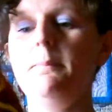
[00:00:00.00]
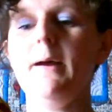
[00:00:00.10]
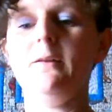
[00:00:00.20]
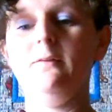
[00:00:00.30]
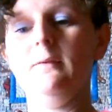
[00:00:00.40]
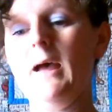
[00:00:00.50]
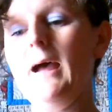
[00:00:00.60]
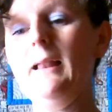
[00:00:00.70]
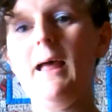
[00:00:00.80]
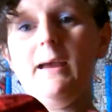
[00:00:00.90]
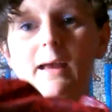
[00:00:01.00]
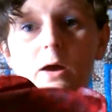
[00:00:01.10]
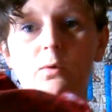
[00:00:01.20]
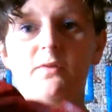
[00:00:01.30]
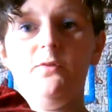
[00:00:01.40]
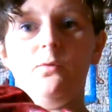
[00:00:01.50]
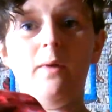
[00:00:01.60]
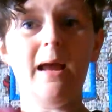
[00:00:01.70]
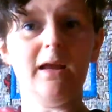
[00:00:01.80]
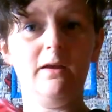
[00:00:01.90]
But I like how it's
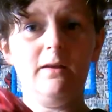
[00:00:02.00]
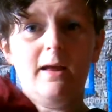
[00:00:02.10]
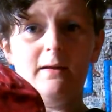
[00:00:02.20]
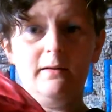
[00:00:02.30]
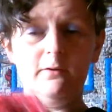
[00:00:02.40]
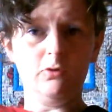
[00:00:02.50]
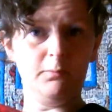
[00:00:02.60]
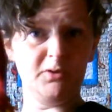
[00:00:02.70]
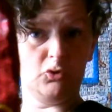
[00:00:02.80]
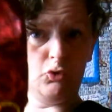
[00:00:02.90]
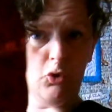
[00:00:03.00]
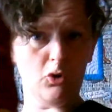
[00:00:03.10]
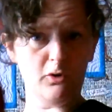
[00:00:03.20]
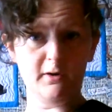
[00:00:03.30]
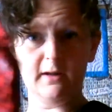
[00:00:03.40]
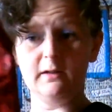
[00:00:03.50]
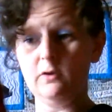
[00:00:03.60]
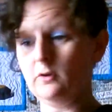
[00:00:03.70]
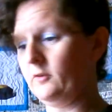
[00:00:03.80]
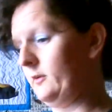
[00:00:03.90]
ragged and a little bit torn and
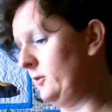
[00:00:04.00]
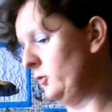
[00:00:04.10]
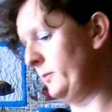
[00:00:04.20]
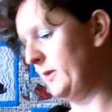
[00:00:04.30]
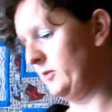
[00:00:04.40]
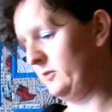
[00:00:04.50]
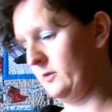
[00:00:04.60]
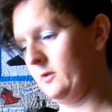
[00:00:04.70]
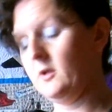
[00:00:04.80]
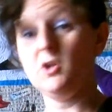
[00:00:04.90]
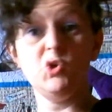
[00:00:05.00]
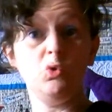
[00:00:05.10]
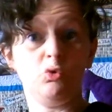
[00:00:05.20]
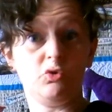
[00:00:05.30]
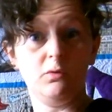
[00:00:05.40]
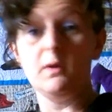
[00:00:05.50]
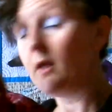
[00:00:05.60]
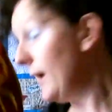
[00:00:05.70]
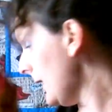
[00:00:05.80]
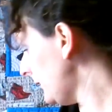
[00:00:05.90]
looks a little bit used,
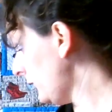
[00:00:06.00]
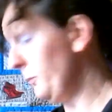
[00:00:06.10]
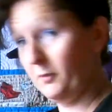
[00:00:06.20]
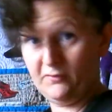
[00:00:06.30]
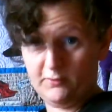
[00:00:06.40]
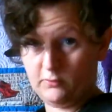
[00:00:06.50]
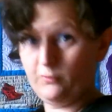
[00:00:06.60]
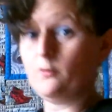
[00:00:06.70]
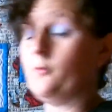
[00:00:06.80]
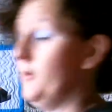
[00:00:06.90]
and it's perfect for